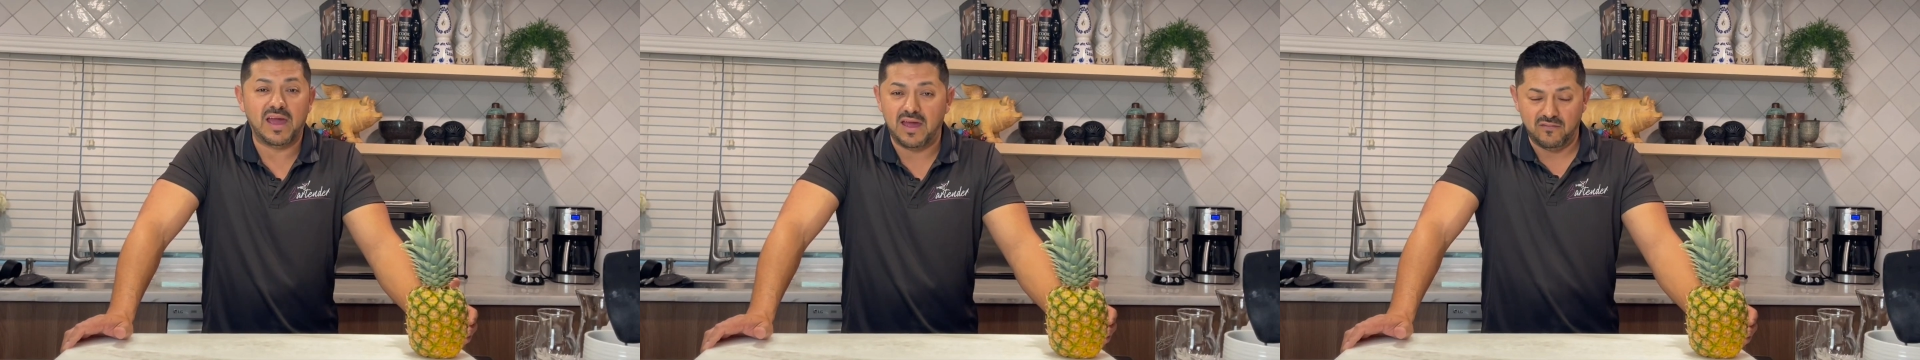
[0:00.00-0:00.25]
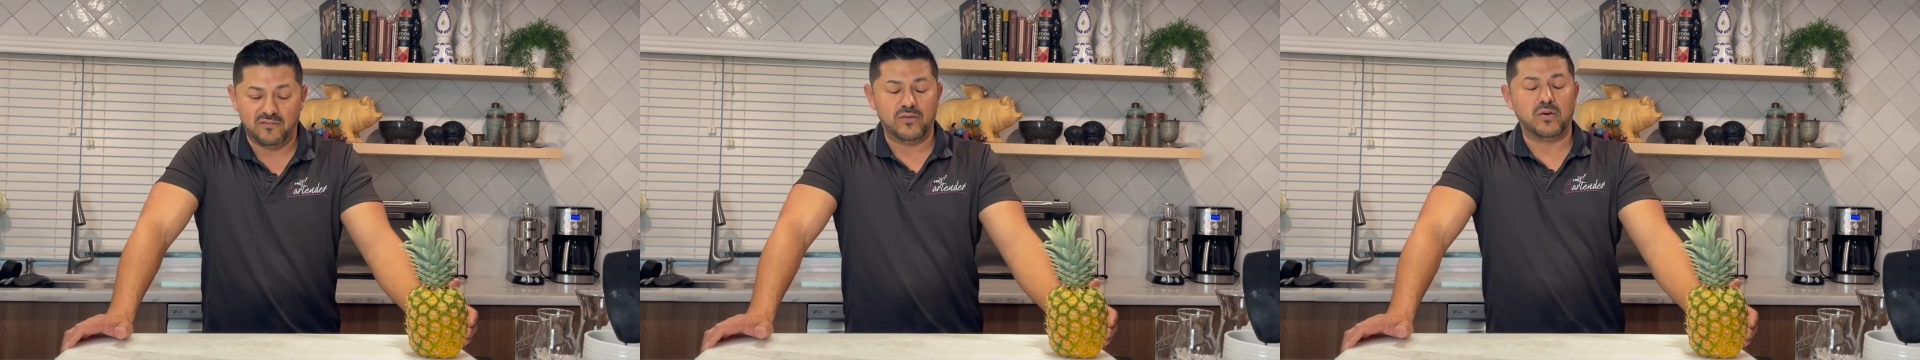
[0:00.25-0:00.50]

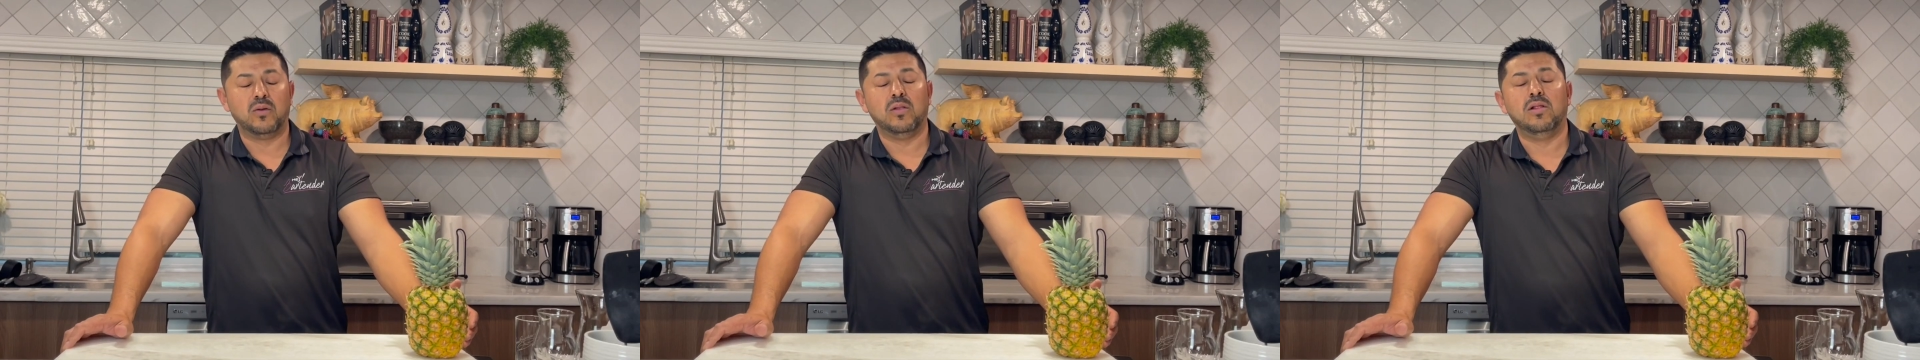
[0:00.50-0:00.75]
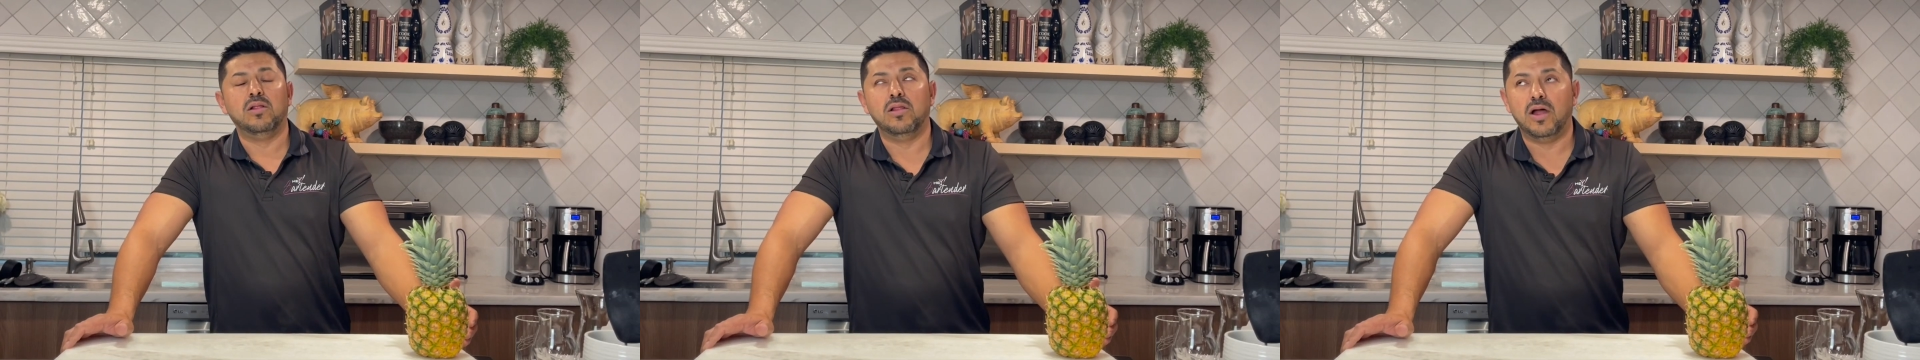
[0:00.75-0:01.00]
and for
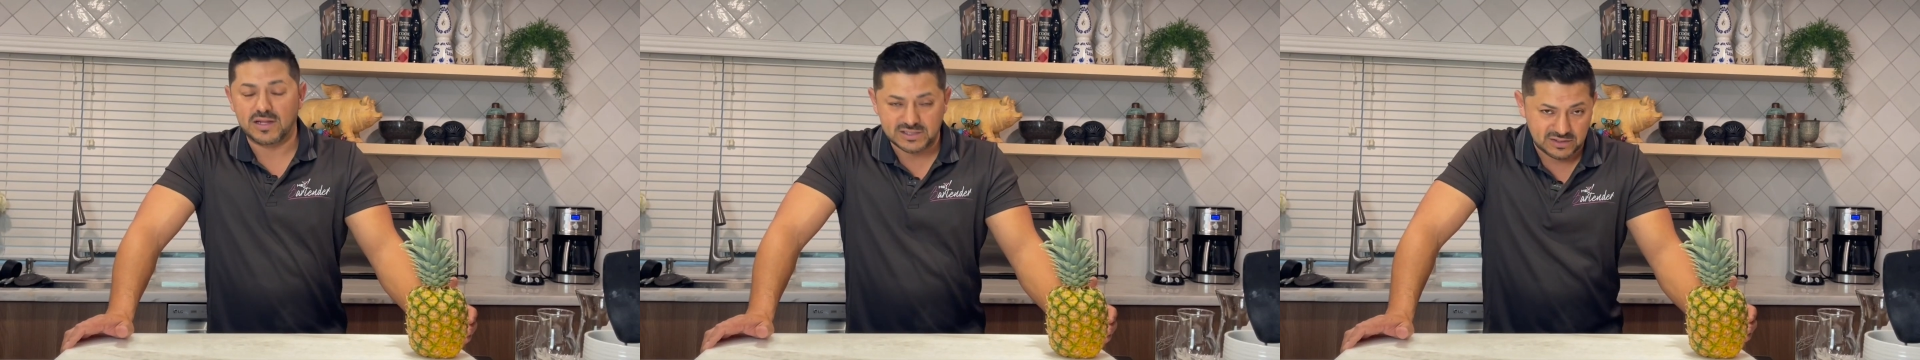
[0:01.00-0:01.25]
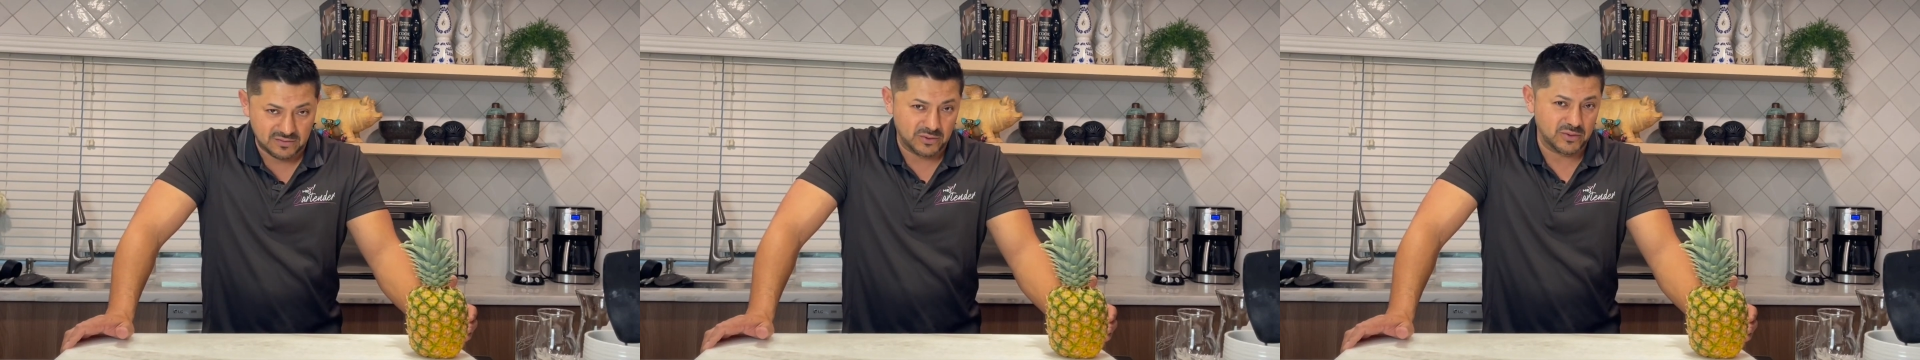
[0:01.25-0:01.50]
lots
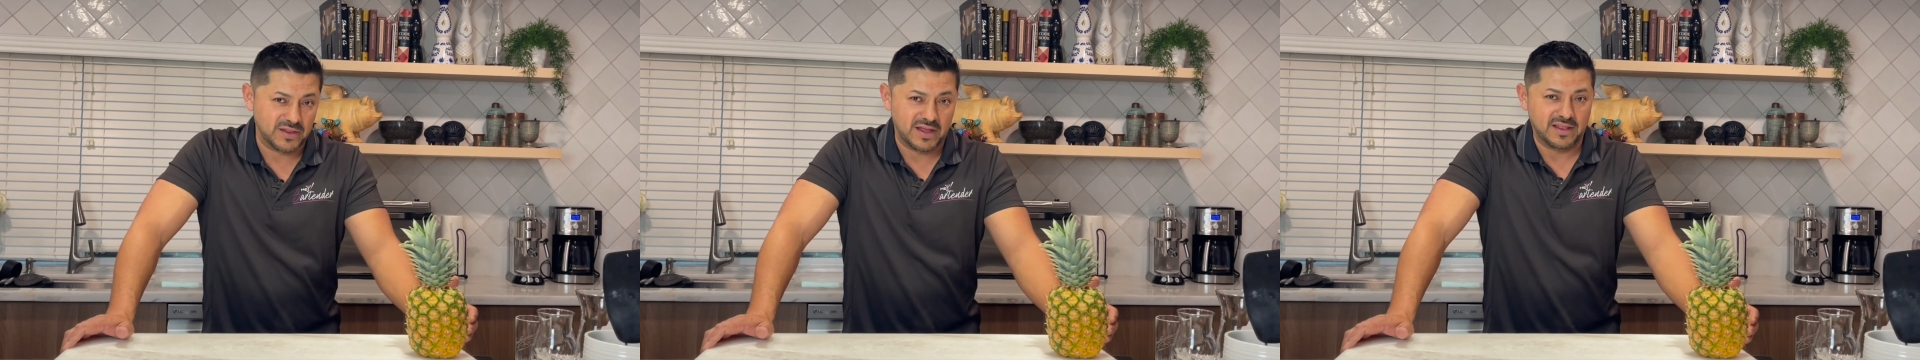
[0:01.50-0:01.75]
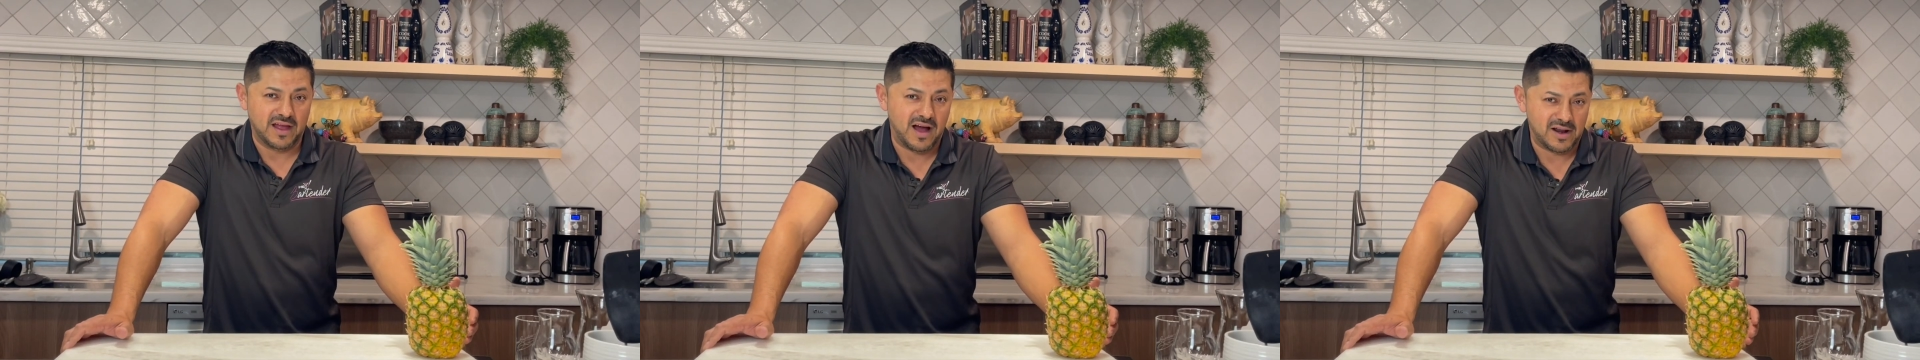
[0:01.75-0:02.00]
of you
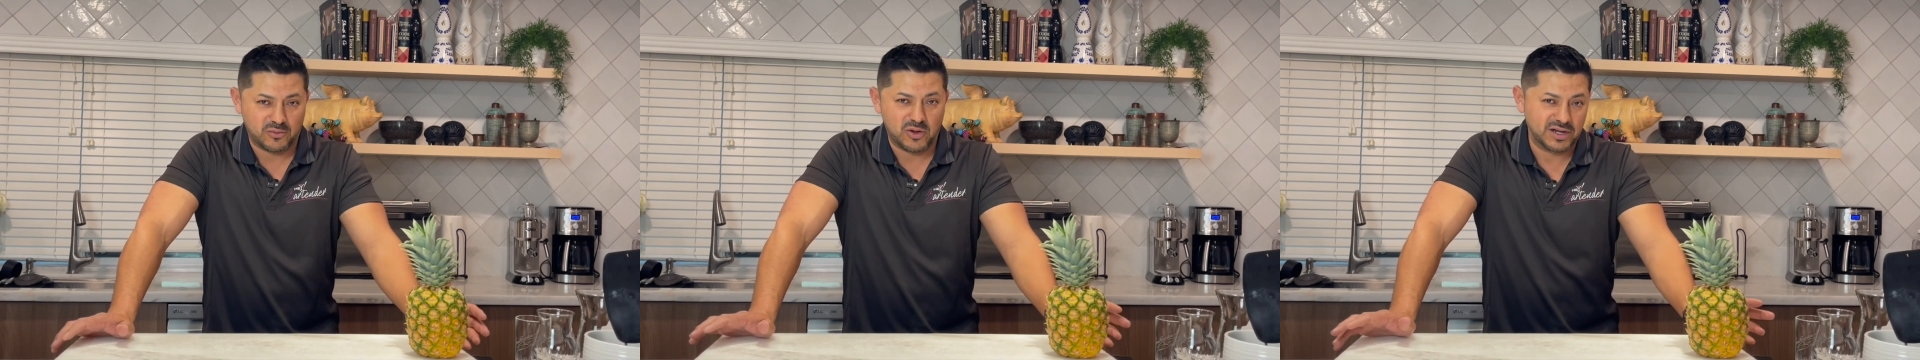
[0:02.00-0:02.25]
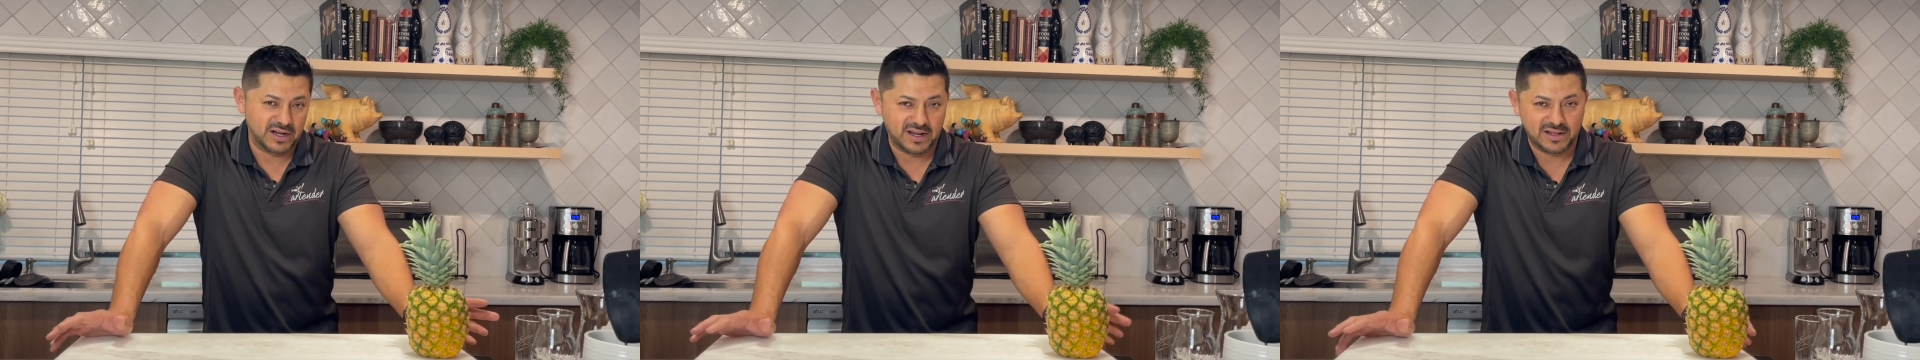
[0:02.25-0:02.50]
that are
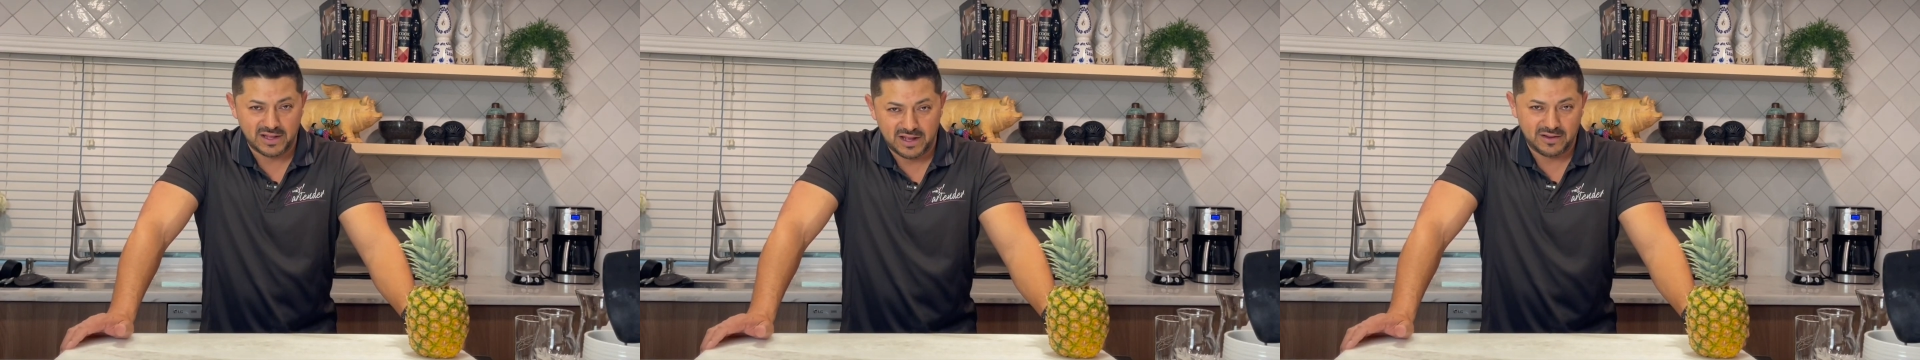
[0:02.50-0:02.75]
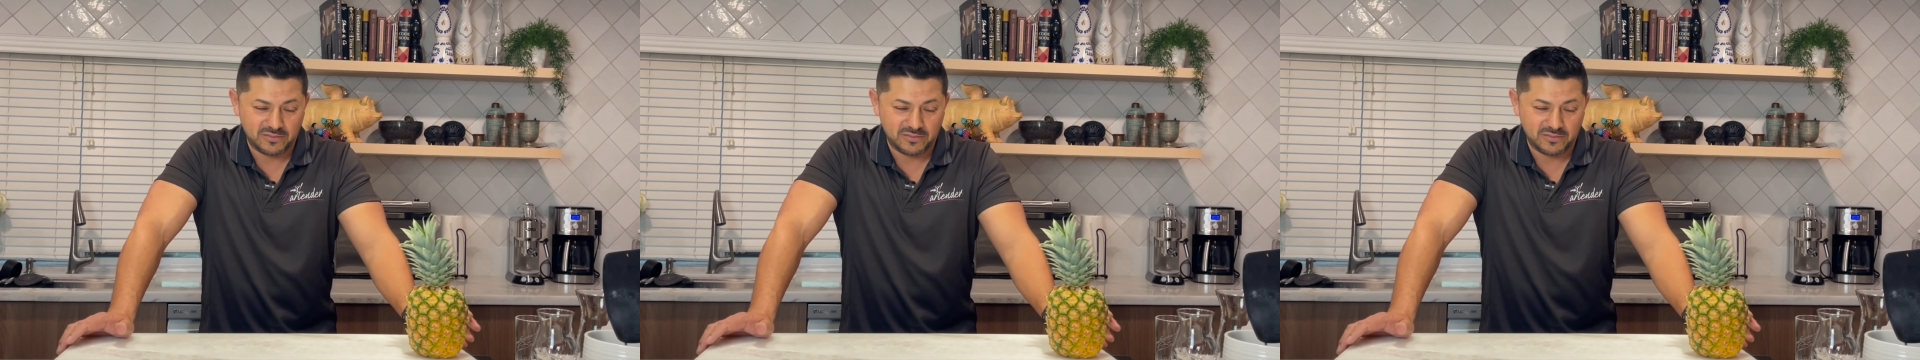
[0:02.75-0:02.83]
running in the